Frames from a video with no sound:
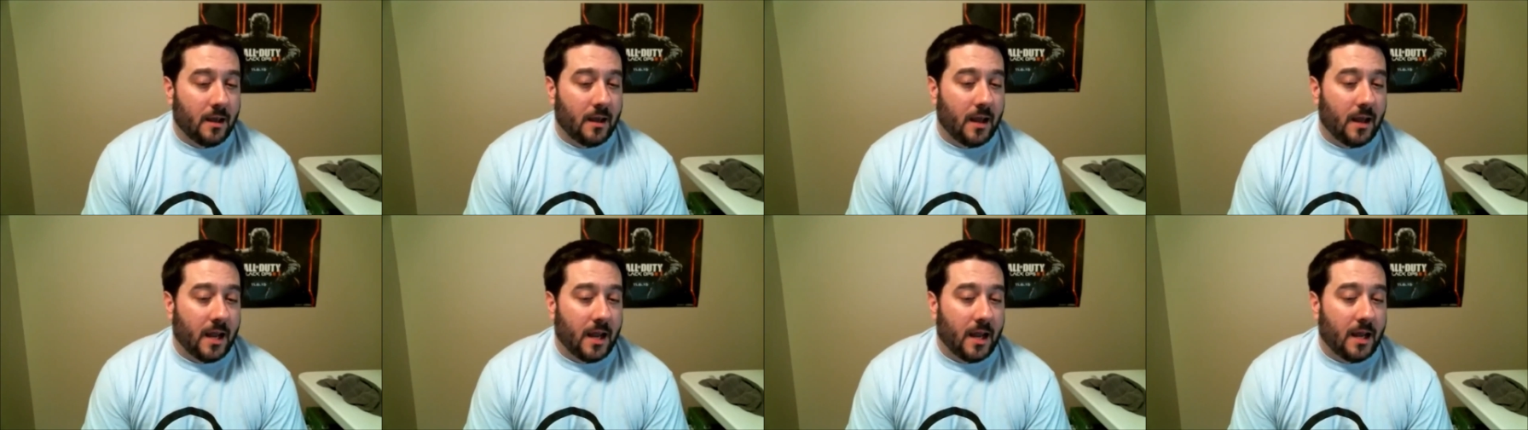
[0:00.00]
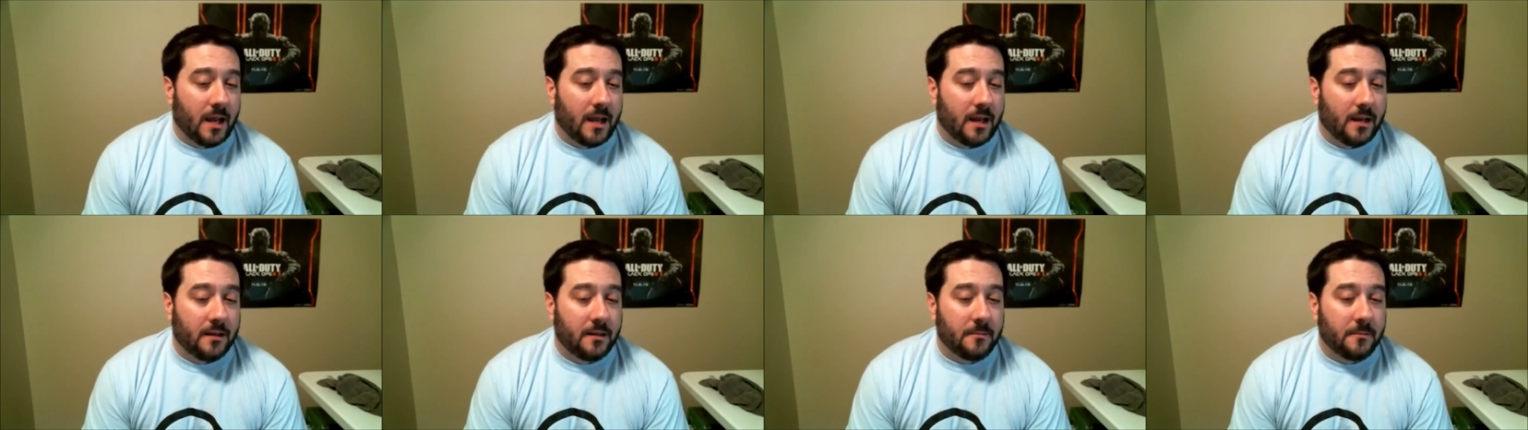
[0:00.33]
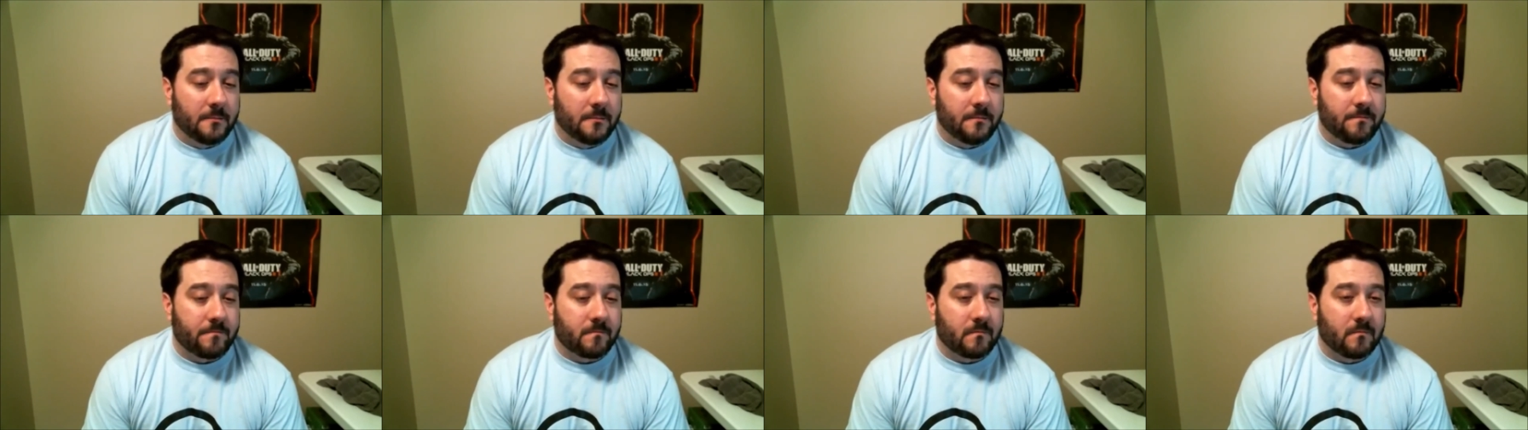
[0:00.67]
and
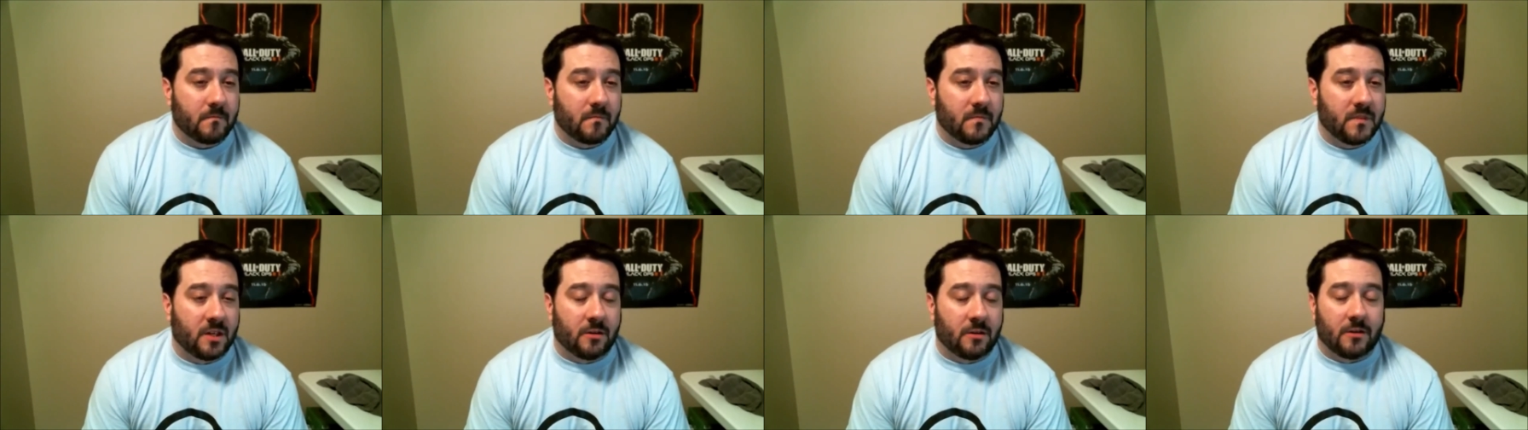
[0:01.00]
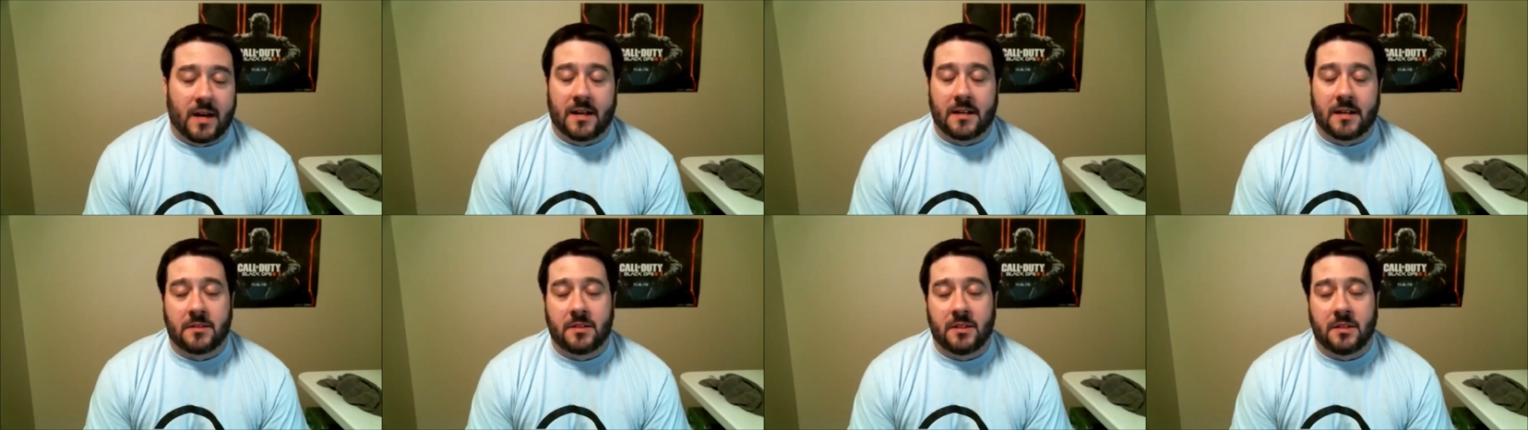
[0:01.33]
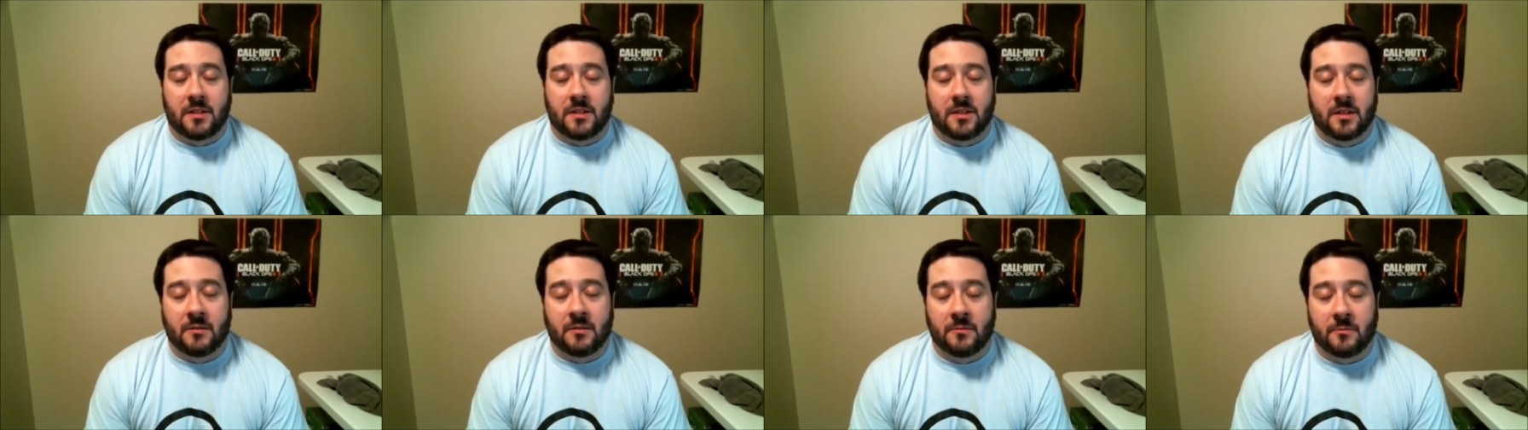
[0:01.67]
there honestly
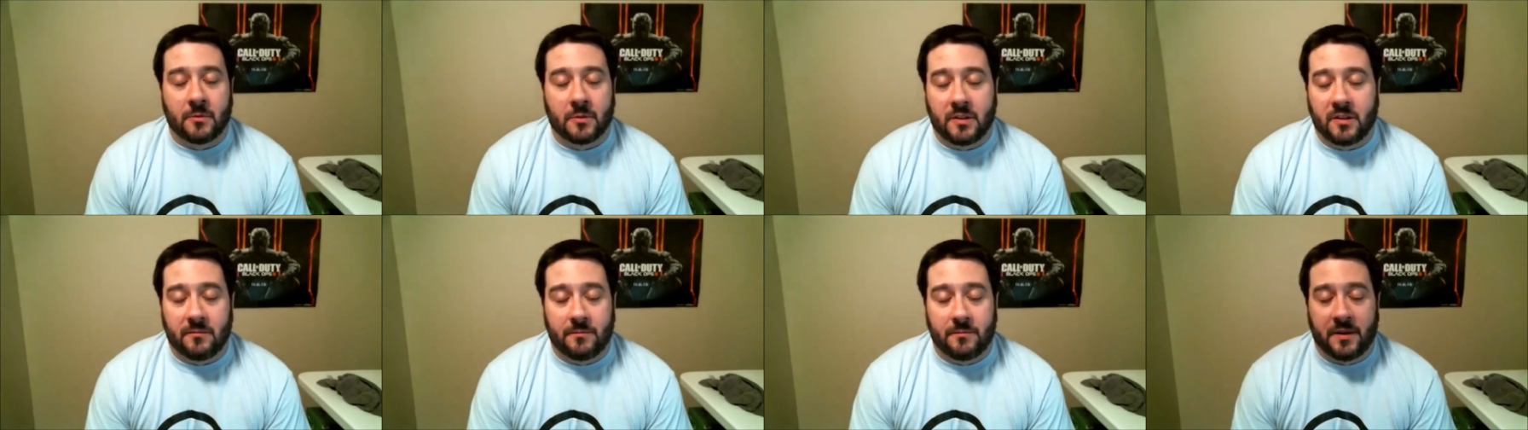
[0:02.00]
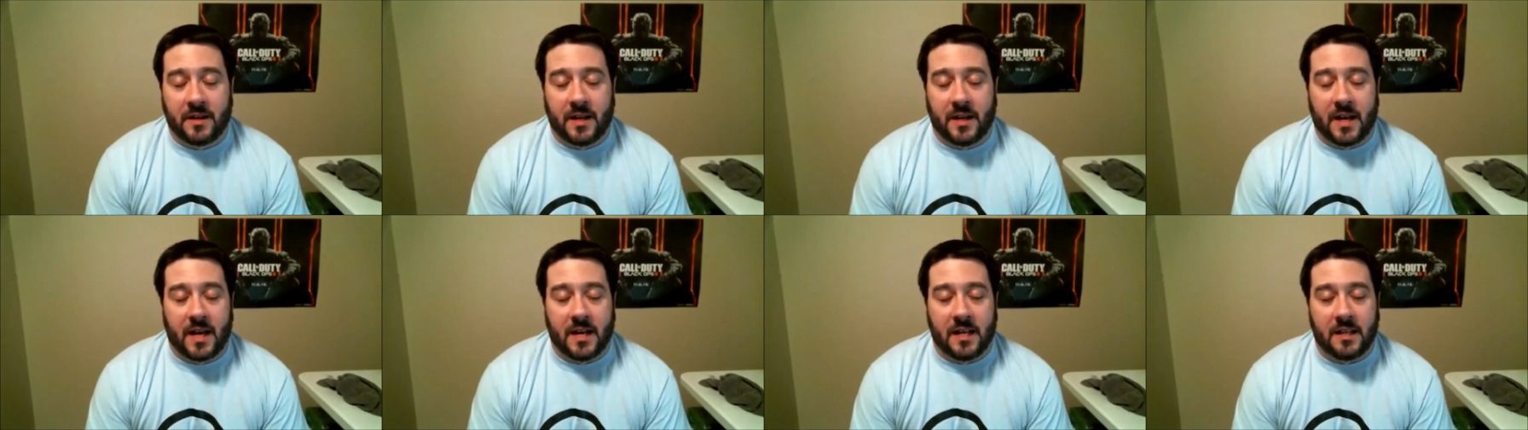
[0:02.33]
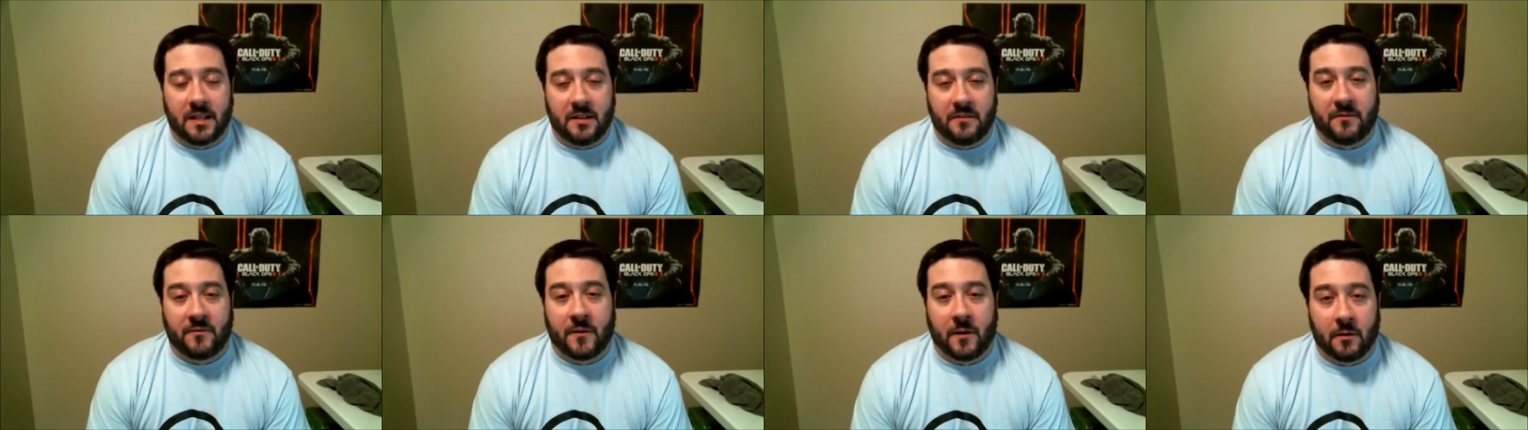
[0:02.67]
couldn't really have been
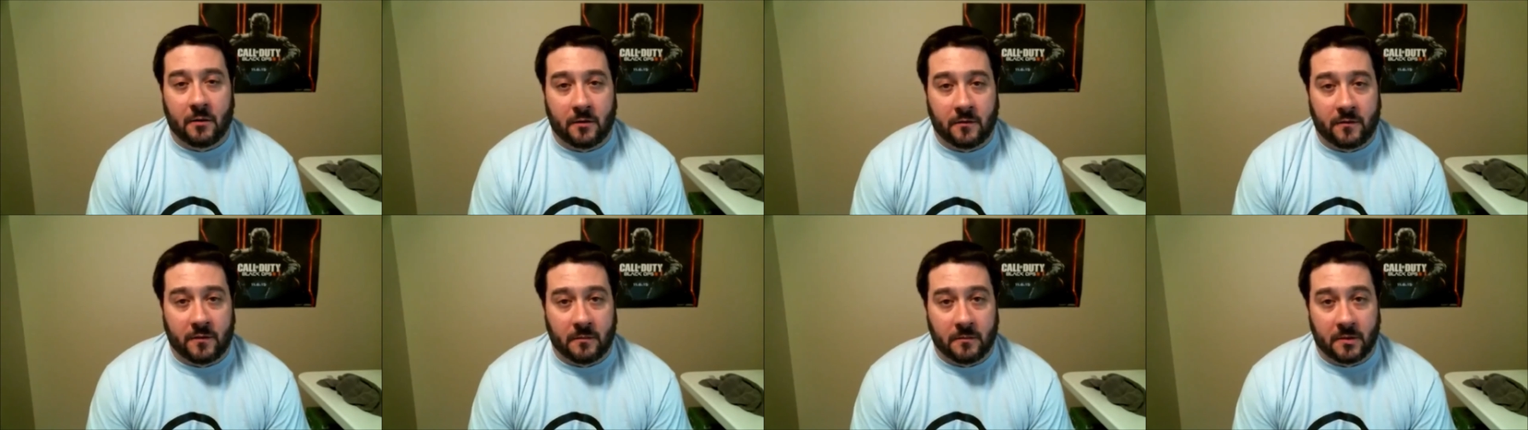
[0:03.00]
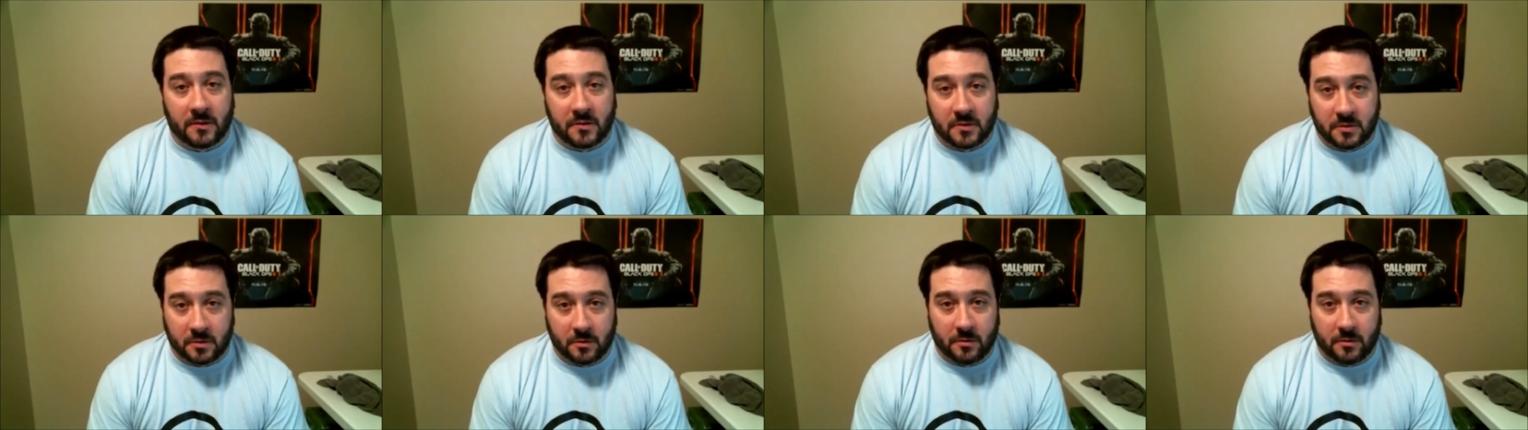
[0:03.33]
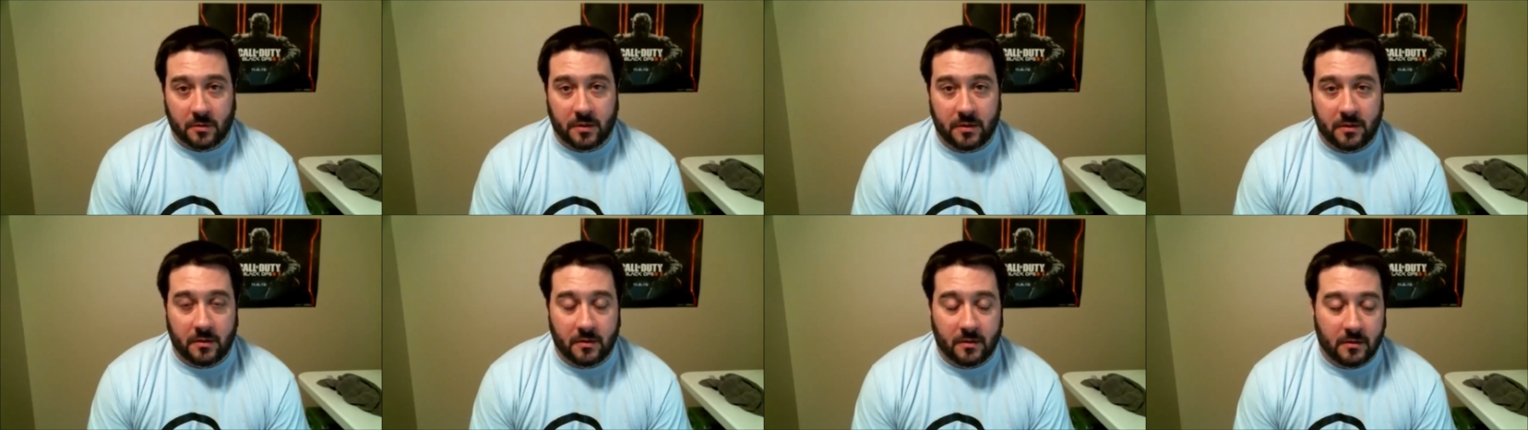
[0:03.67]
anything farther from the
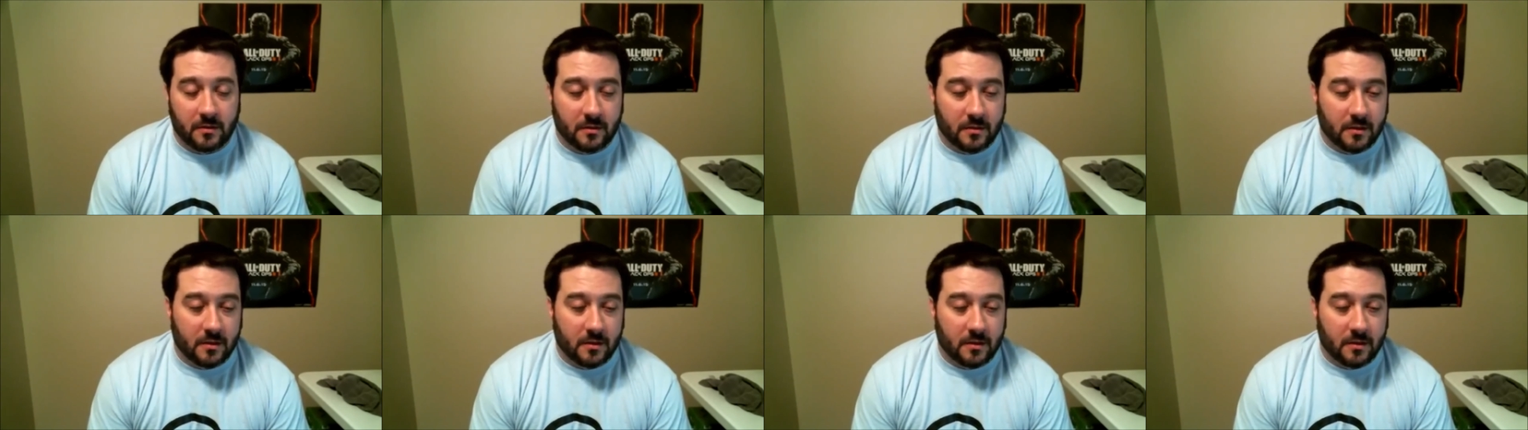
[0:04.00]
truth.